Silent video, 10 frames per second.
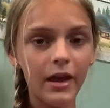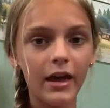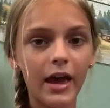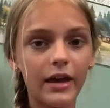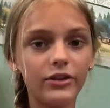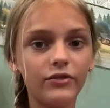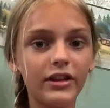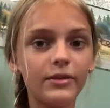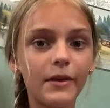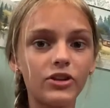And you need to
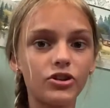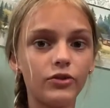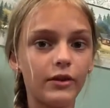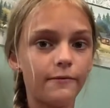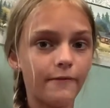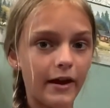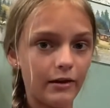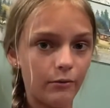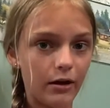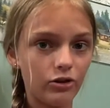make sure you can find it
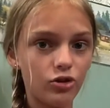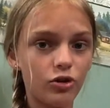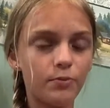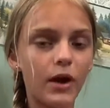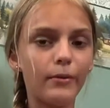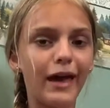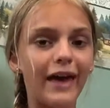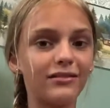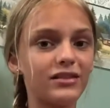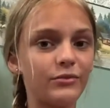well. You could probably ask
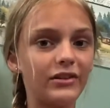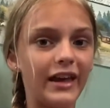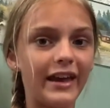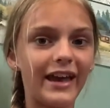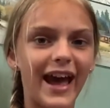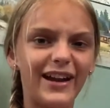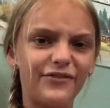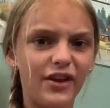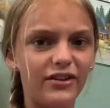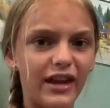someone at a
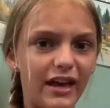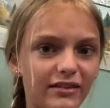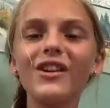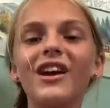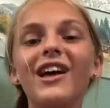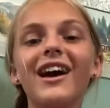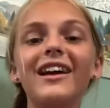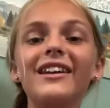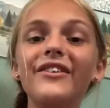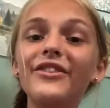front desk.
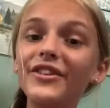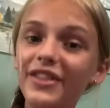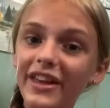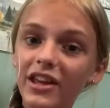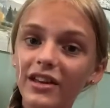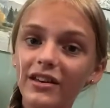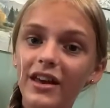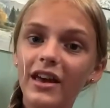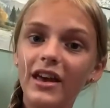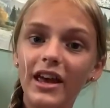Another thing
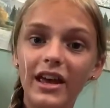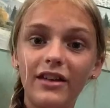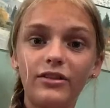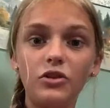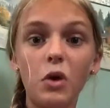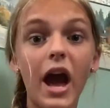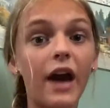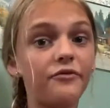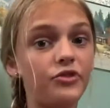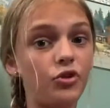is you have
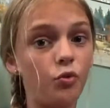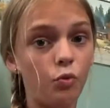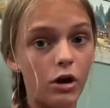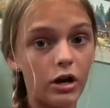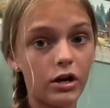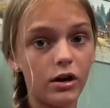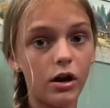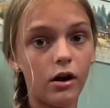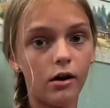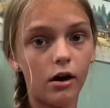to work
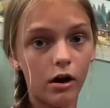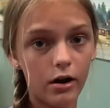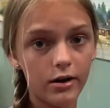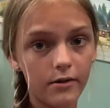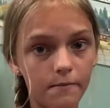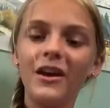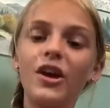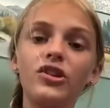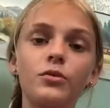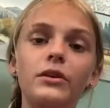hard.
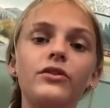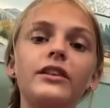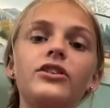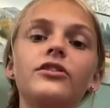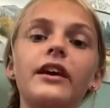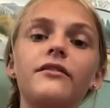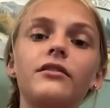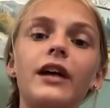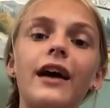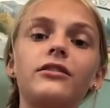So when you get to your dance
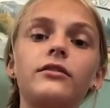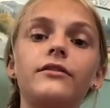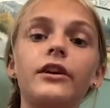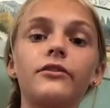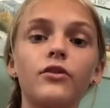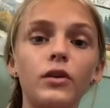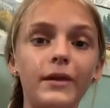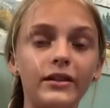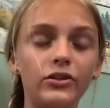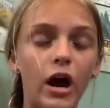class, there's going to be a
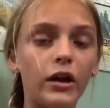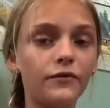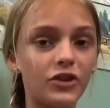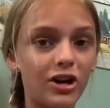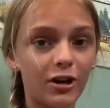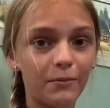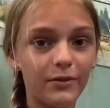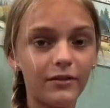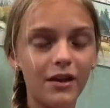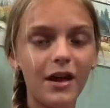lot of terms,
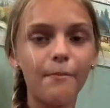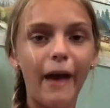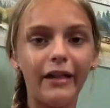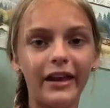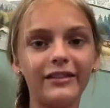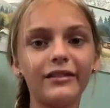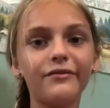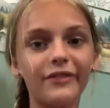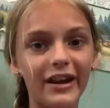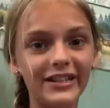ballets and
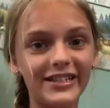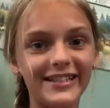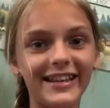French.